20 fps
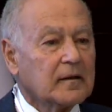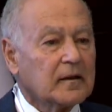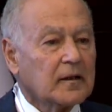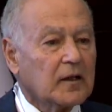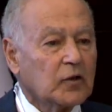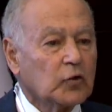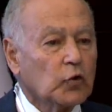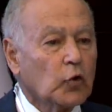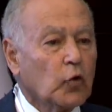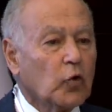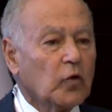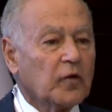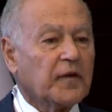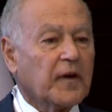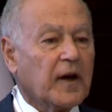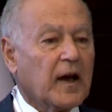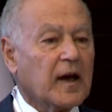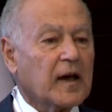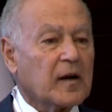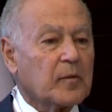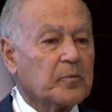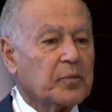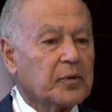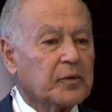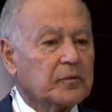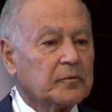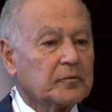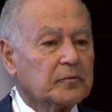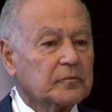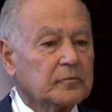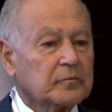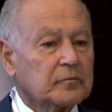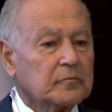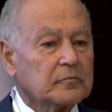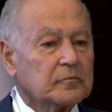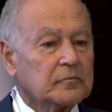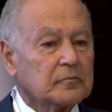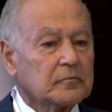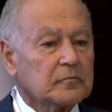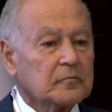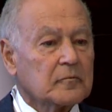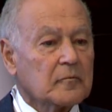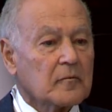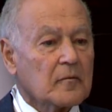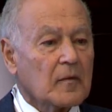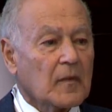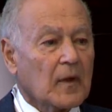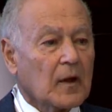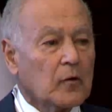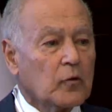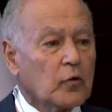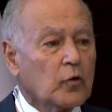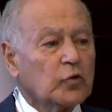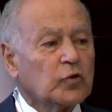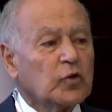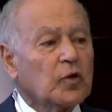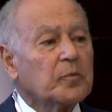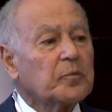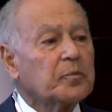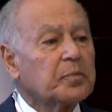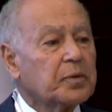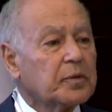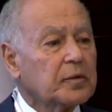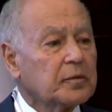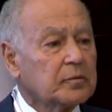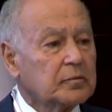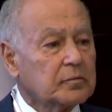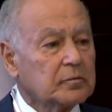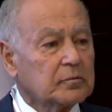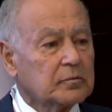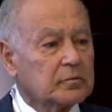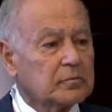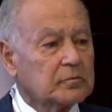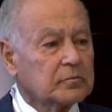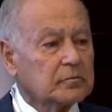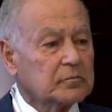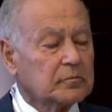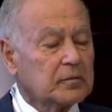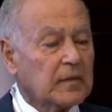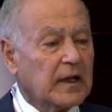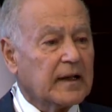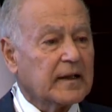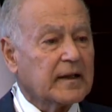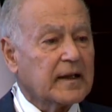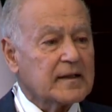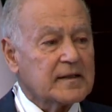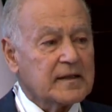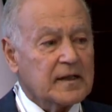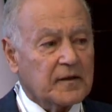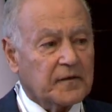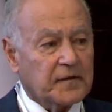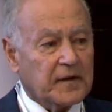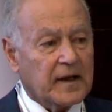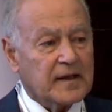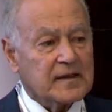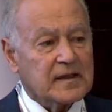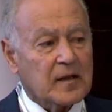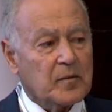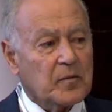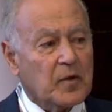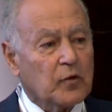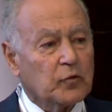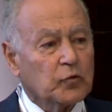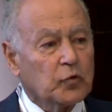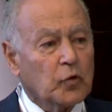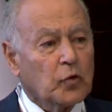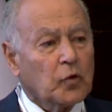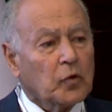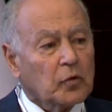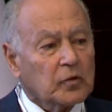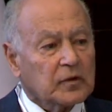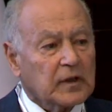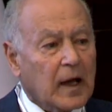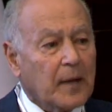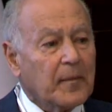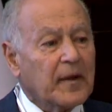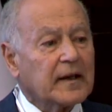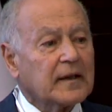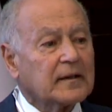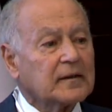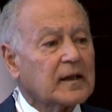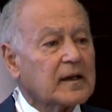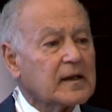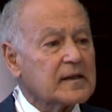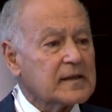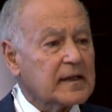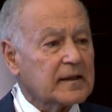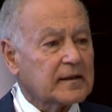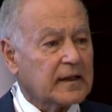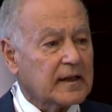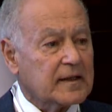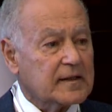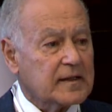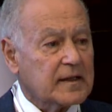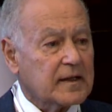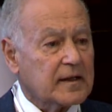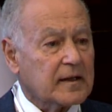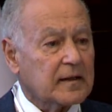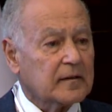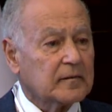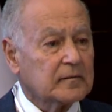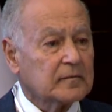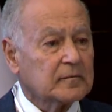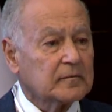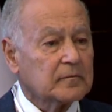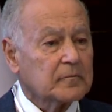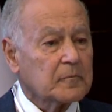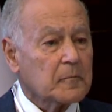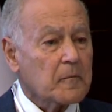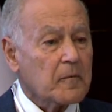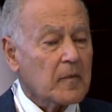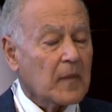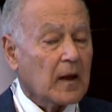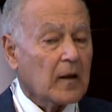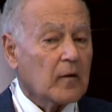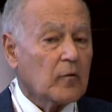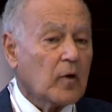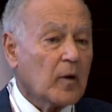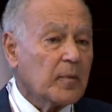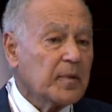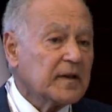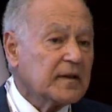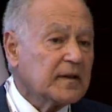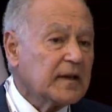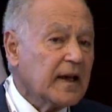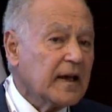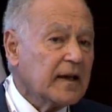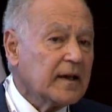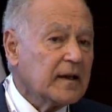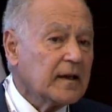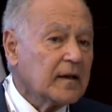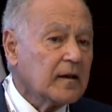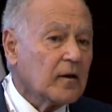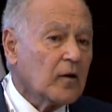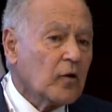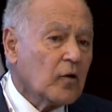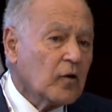pushes the dominance power into war, and many things have been written and many studies have been published.